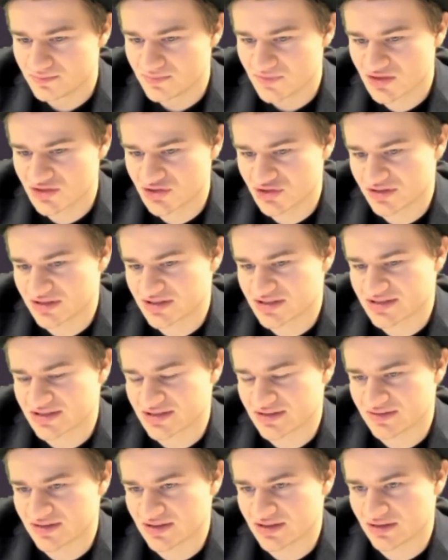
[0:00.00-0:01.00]
So this is
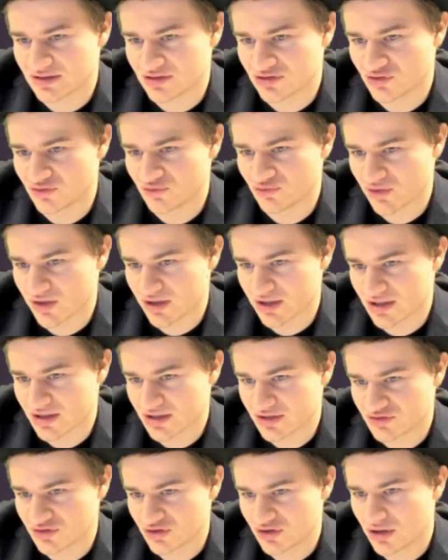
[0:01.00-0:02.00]
indeed a good way
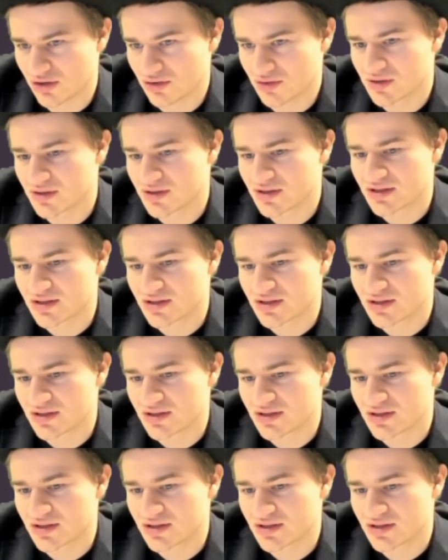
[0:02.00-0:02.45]
to go.